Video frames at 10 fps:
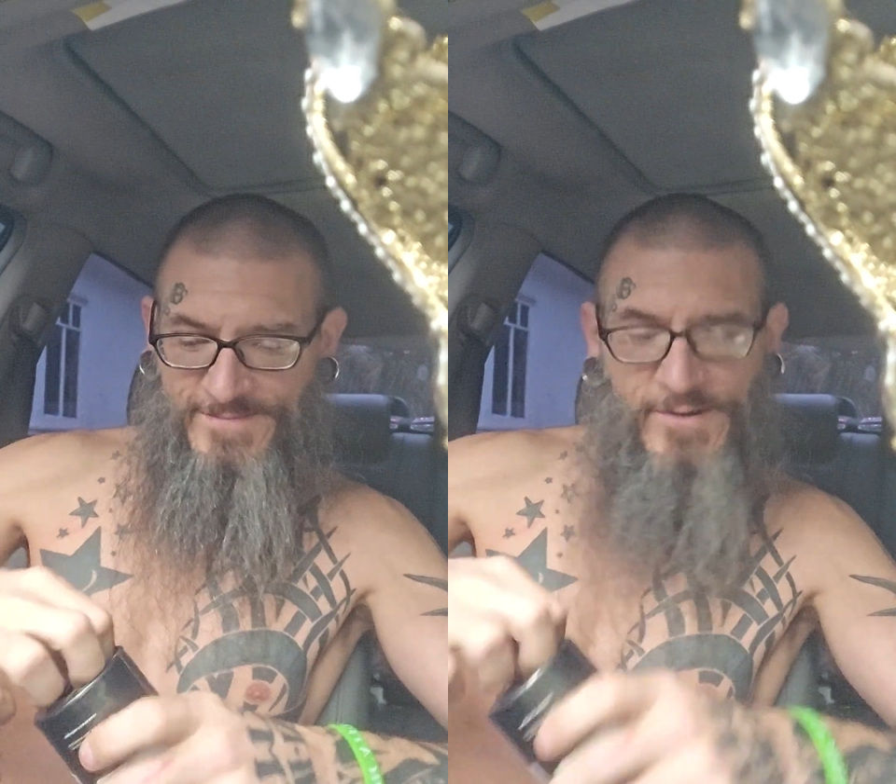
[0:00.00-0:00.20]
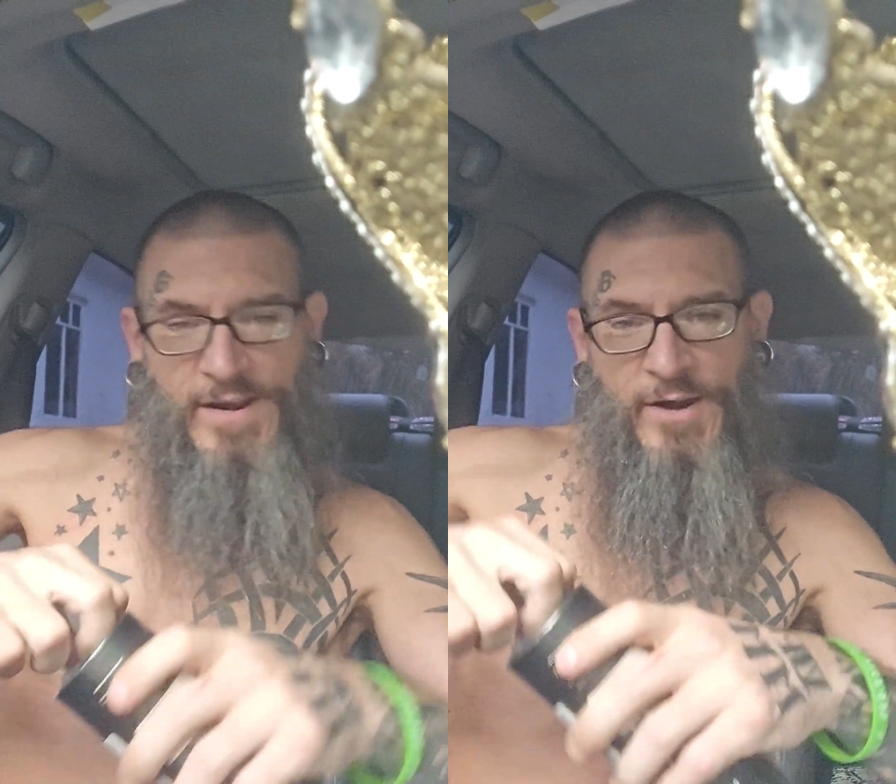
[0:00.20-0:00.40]

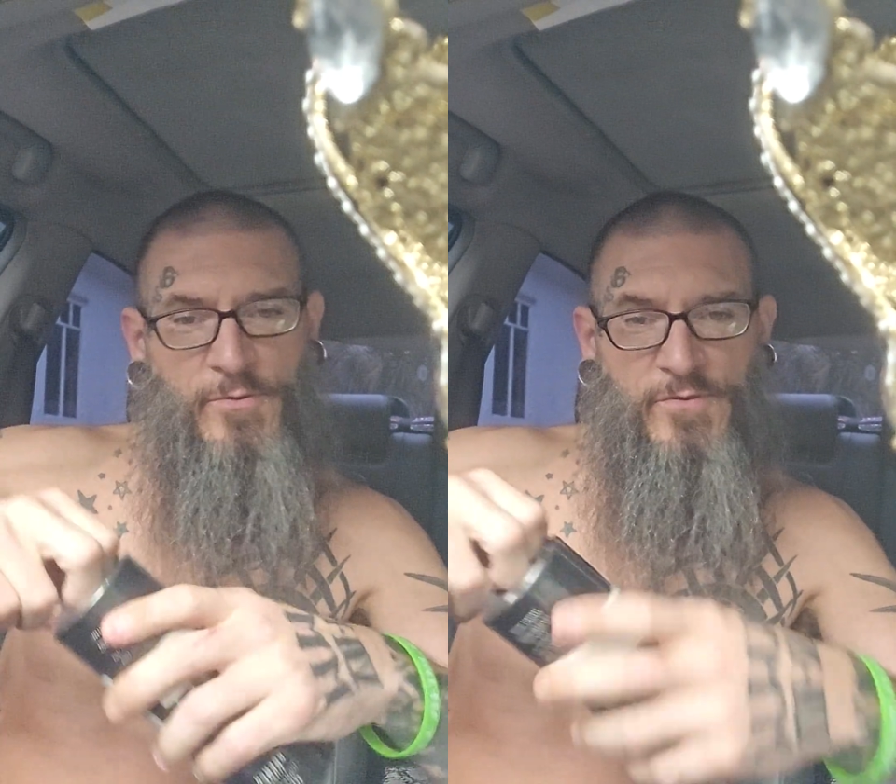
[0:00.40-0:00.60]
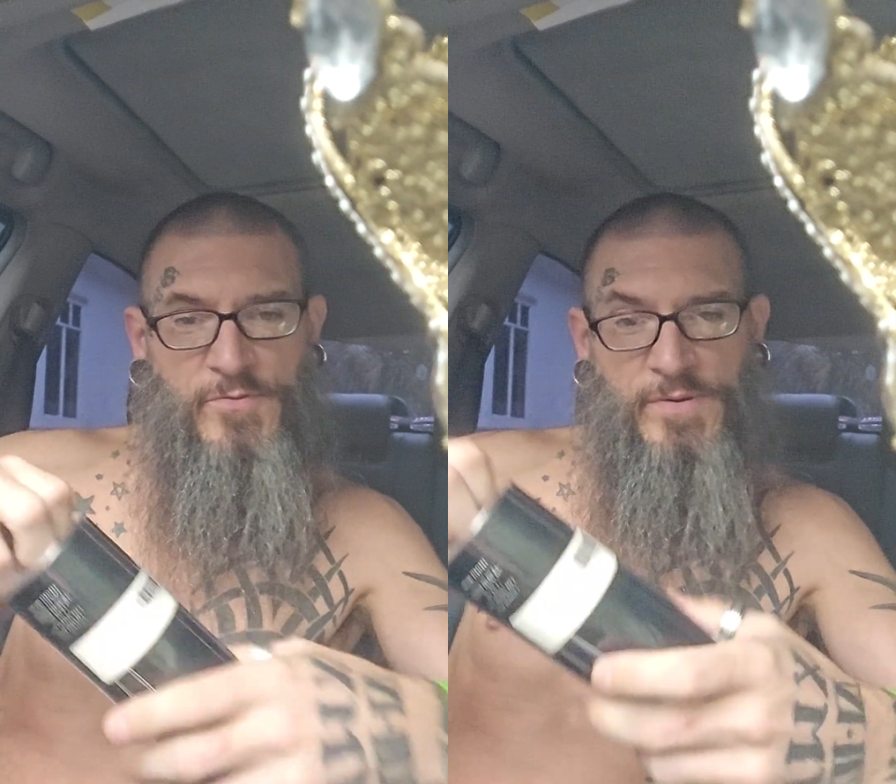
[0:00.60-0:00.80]
Or not a
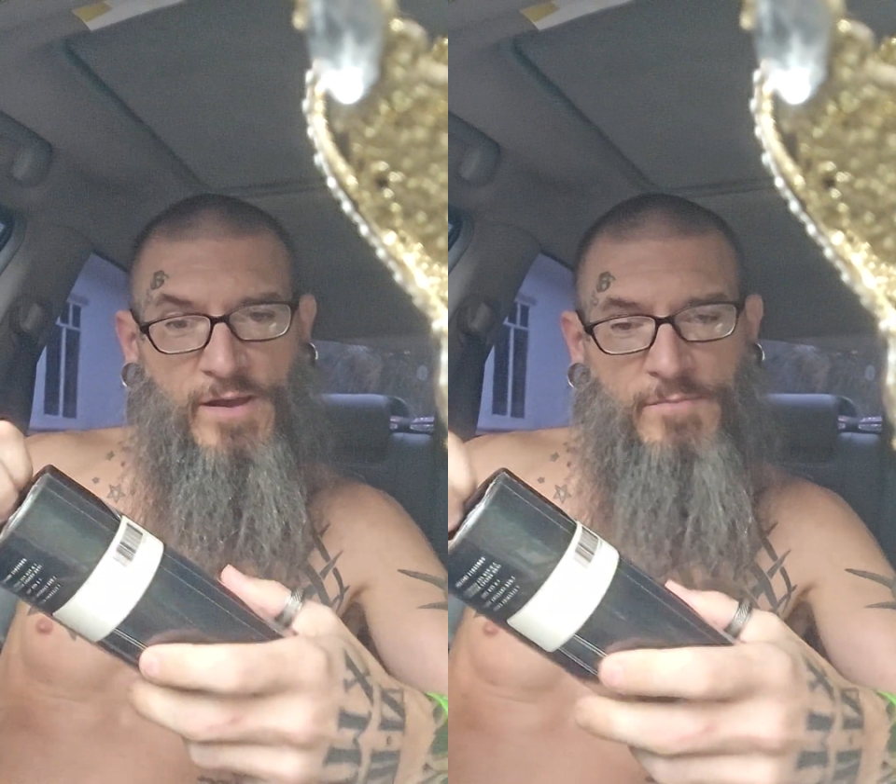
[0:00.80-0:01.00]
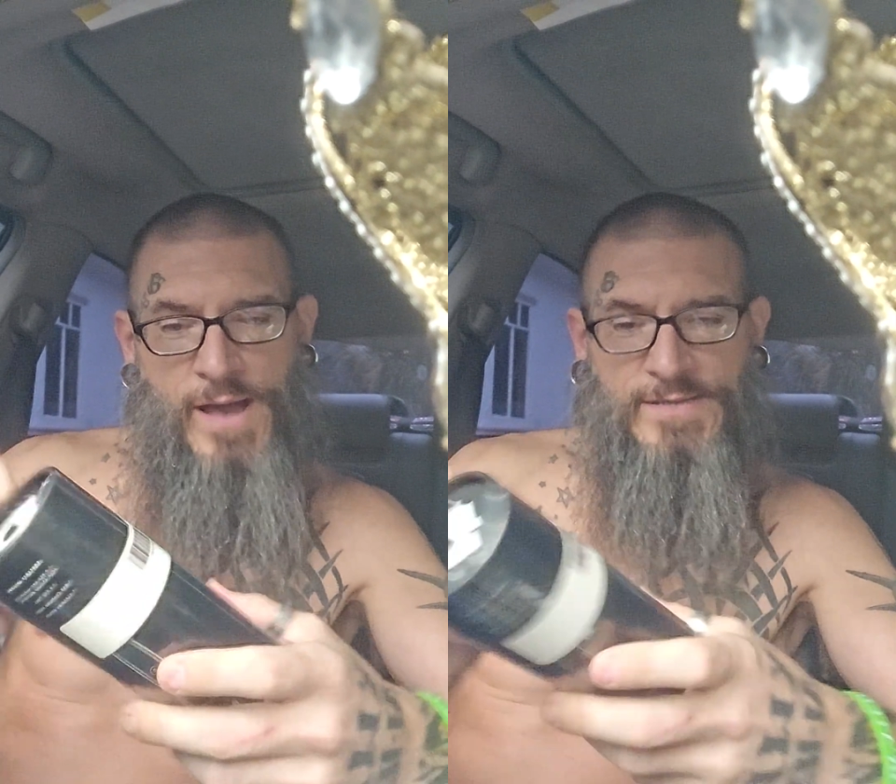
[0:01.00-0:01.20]
review, but
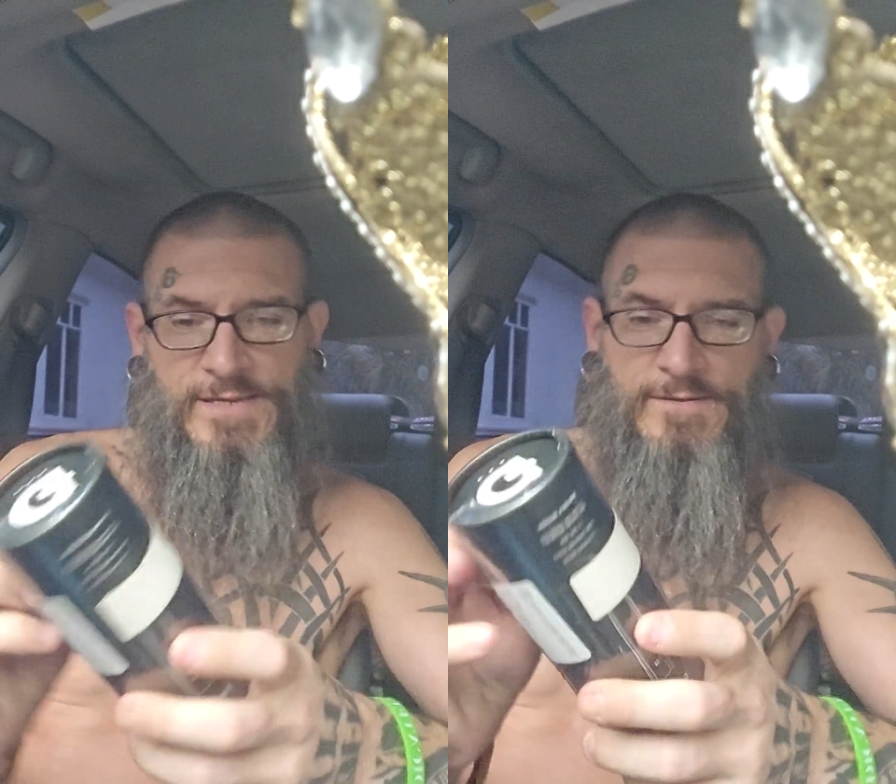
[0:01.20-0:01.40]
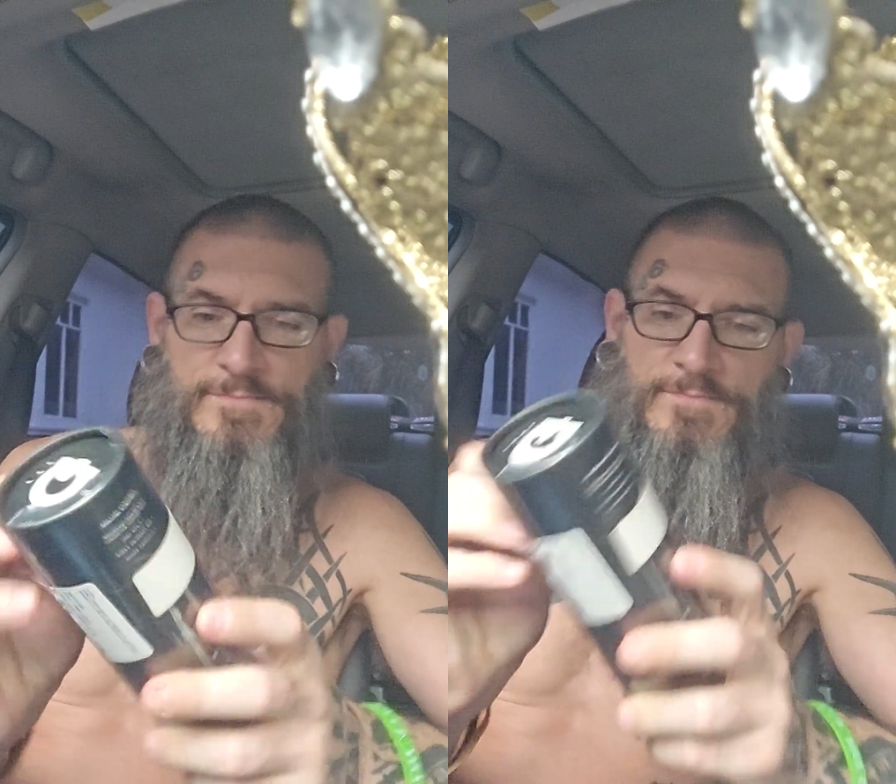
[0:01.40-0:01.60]
an unboxing.